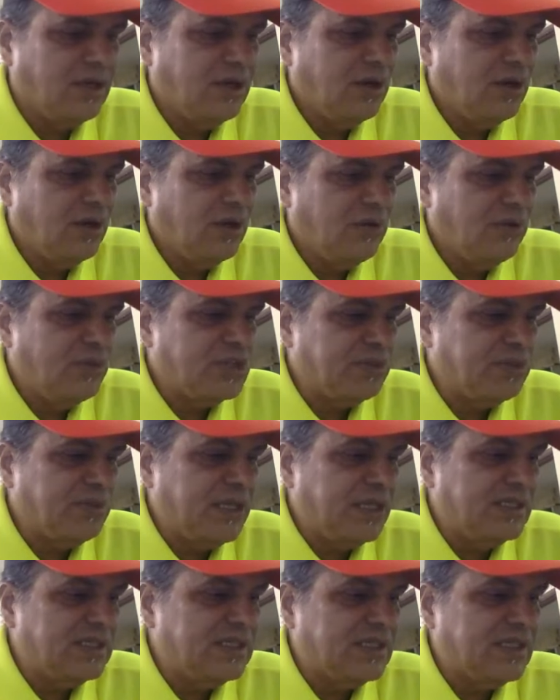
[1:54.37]
which
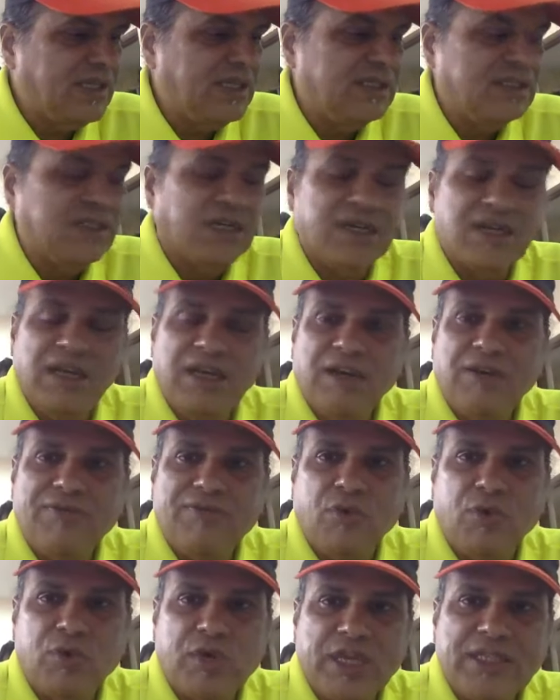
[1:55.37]
means he's a clear
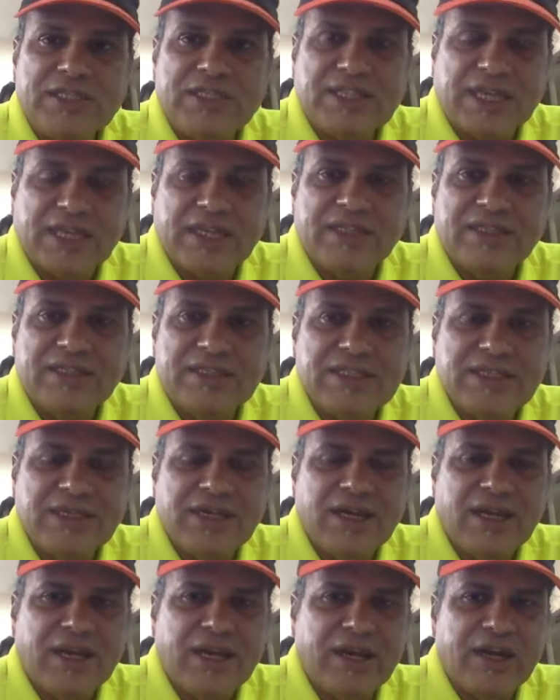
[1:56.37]
14 seconds
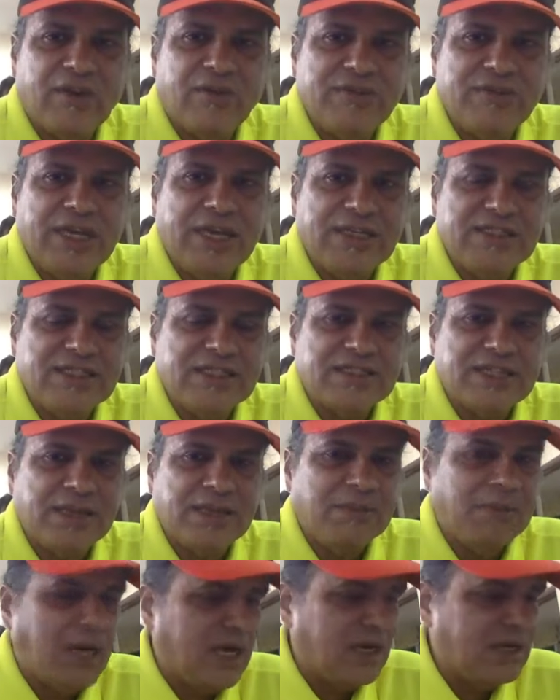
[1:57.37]
ahead of the existing
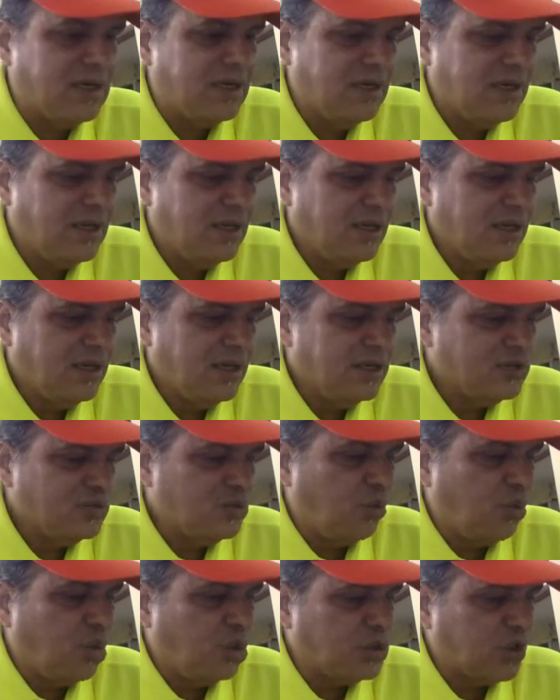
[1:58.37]
mark. So
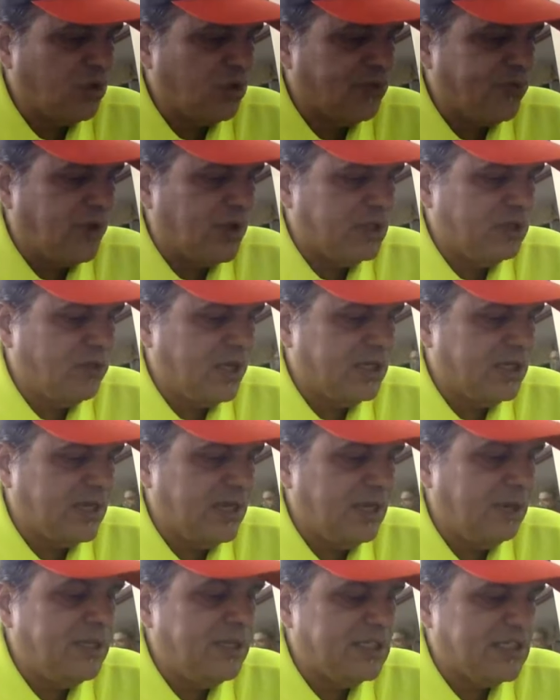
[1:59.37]
watch out for Advait. He'll
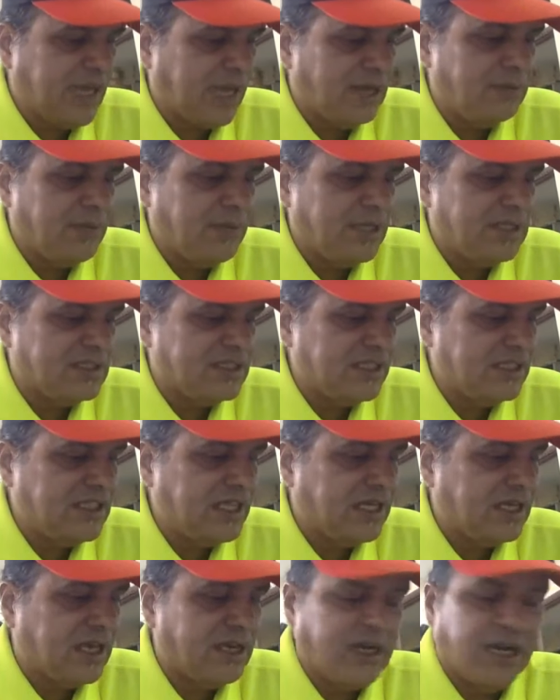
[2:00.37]
be challenged by CJ
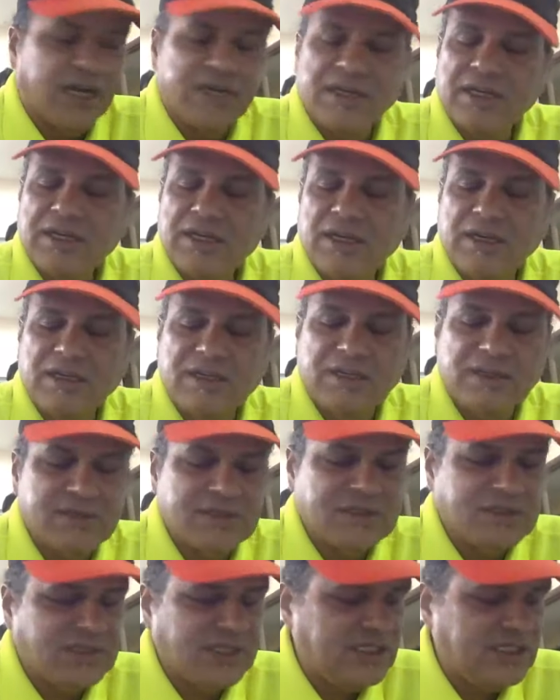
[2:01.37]
Karnataka, uh, CJ